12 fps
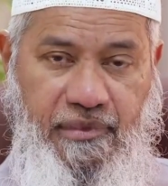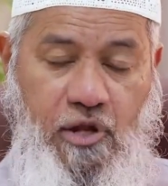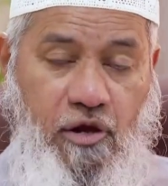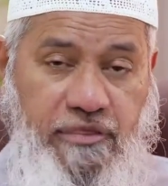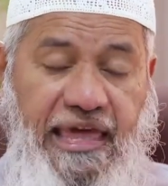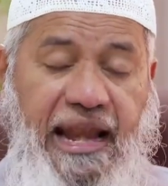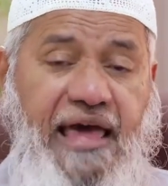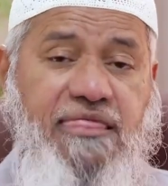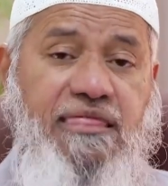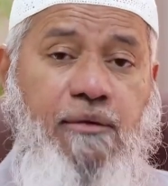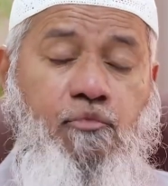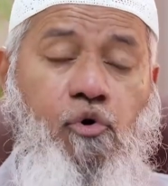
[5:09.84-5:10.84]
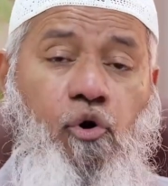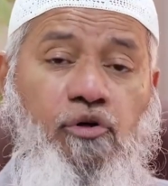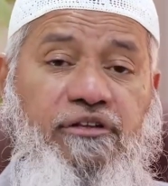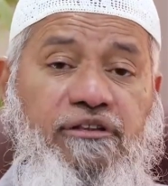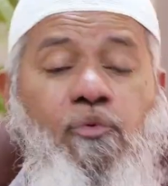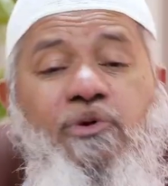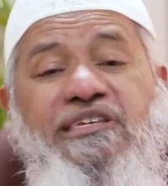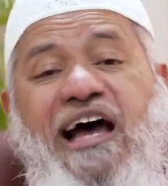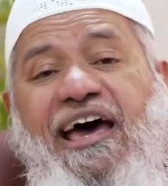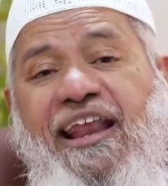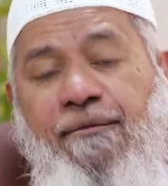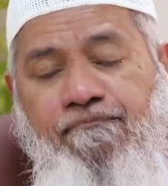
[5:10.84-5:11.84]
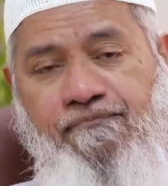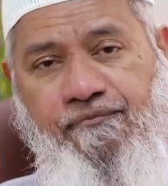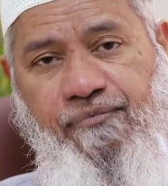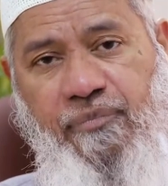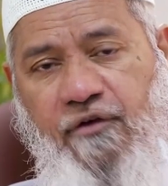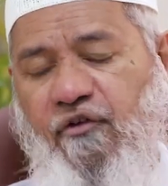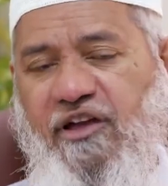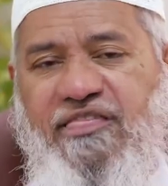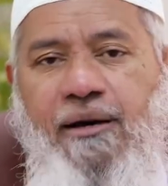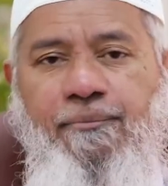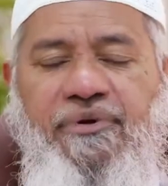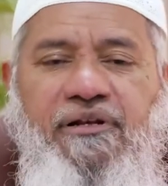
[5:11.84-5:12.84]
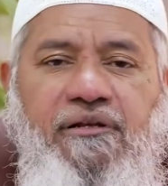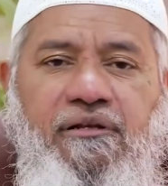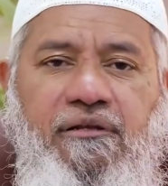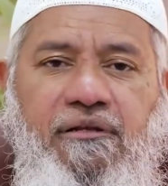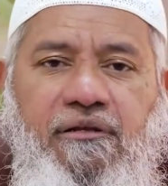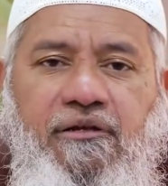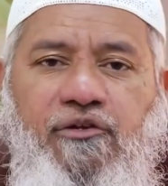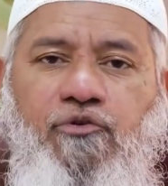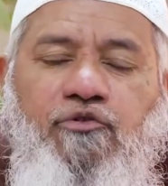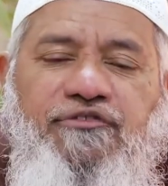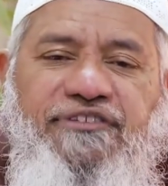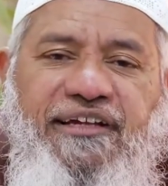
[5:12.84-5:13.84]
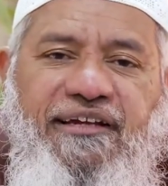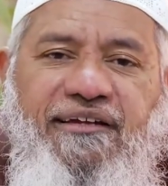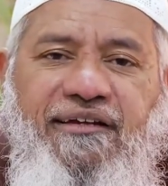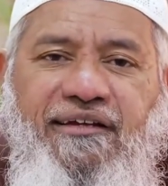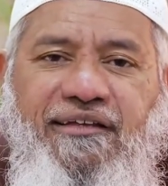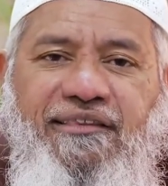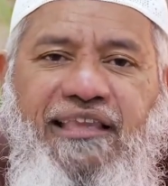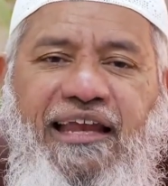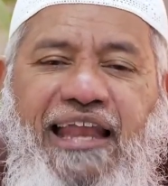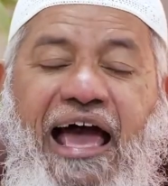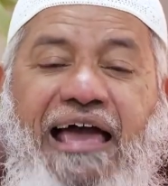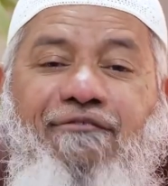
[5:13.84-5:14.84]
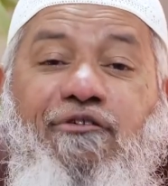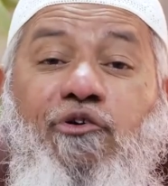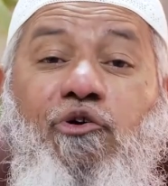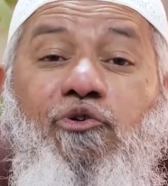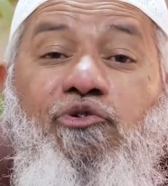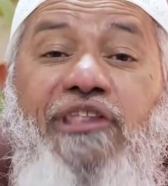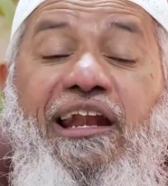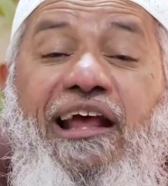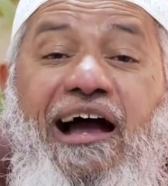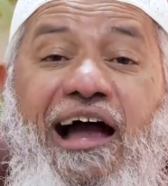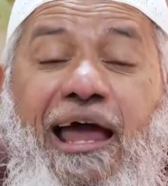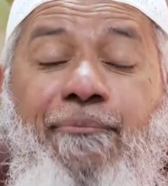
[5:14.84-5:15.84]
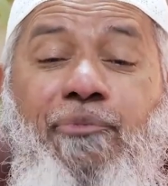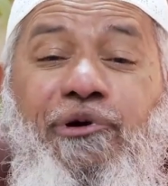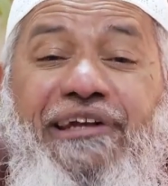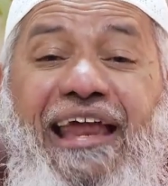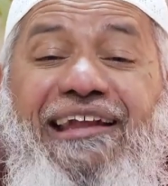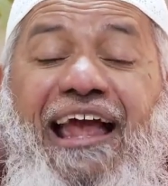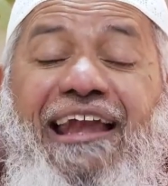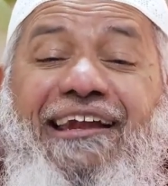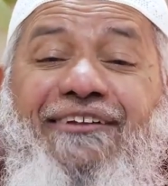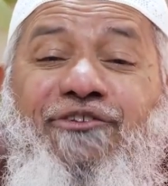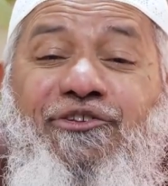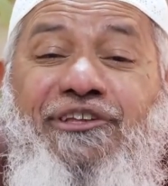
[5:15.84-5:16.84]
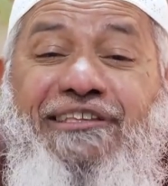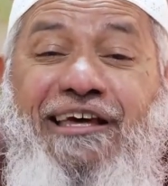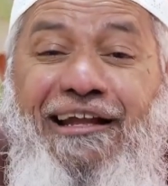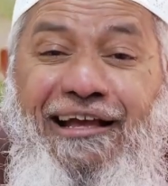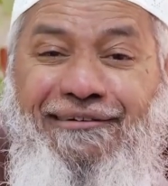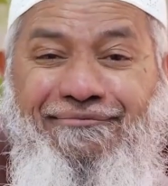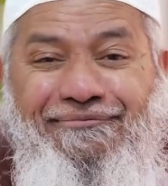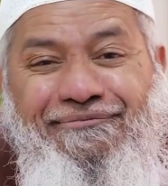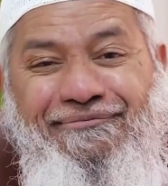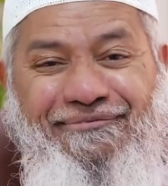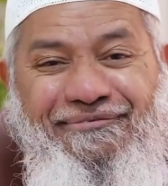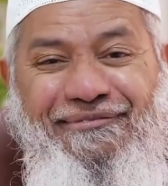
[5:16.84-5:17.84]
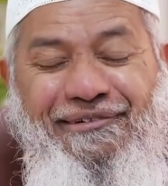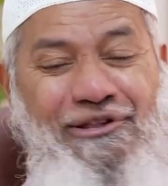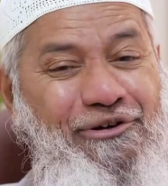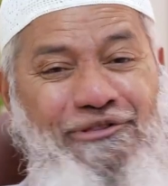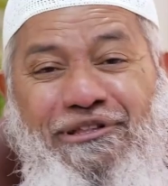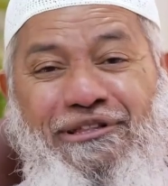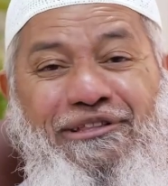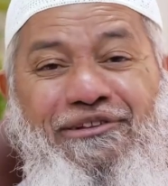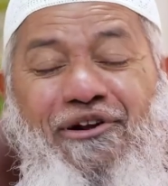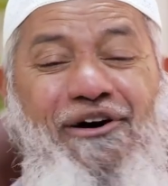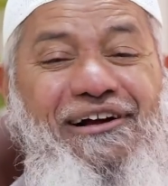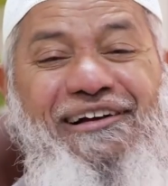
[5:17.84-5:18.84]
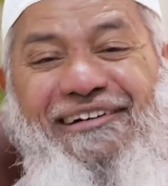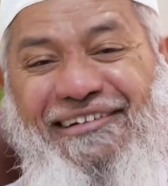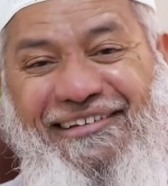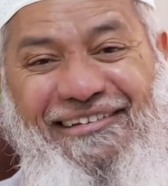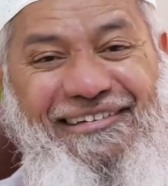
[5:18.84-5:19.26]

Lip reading: Now there are some oaths which are haram. For example, you say that I will go to dargah and put 10 candles on the dargah. So this is wrong.